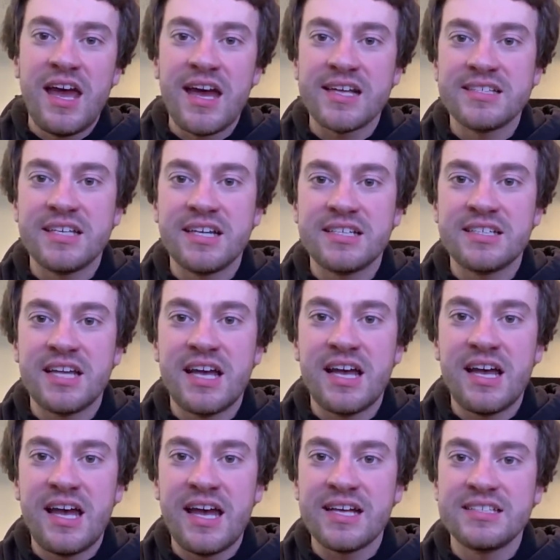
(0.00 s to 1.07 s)
XX
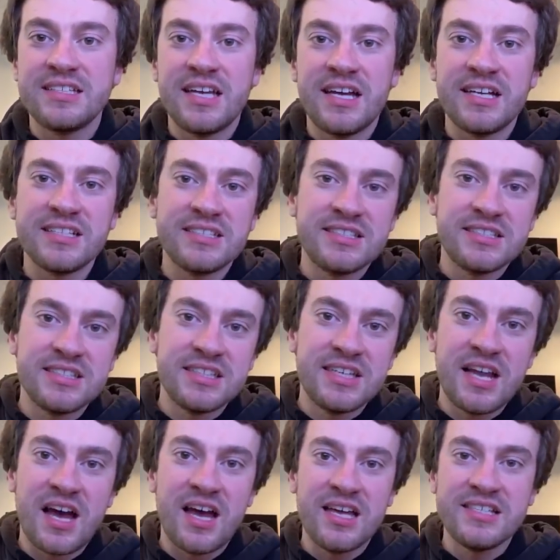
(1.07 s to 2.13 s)

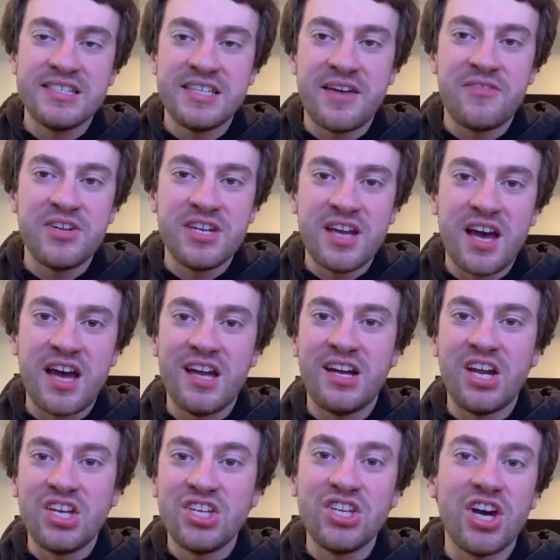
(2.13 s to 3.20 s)

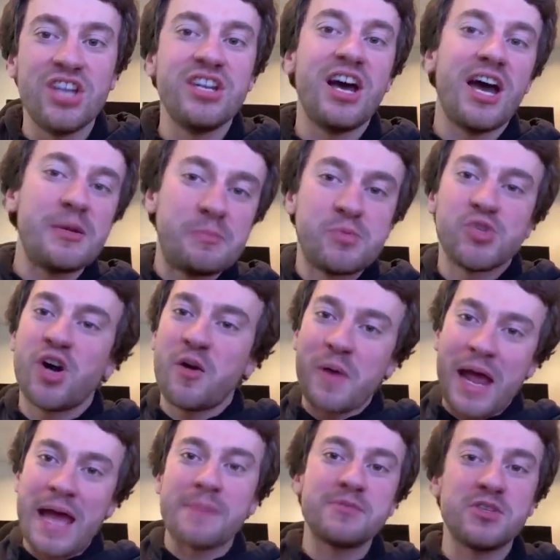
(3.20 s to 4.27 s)
XX979 Hyundai Bro,
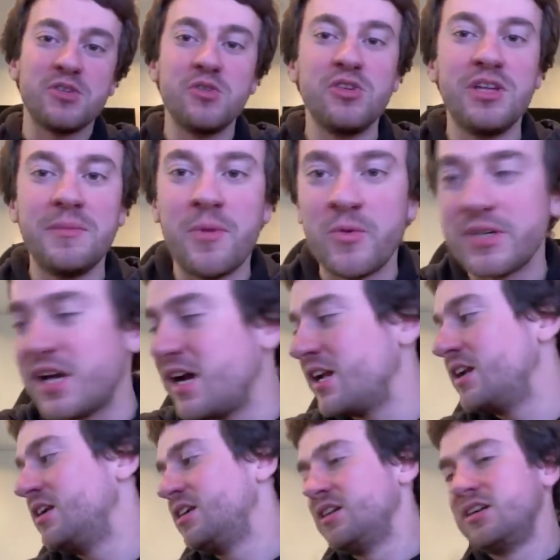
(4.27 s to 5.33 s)
absolutely, but we're not.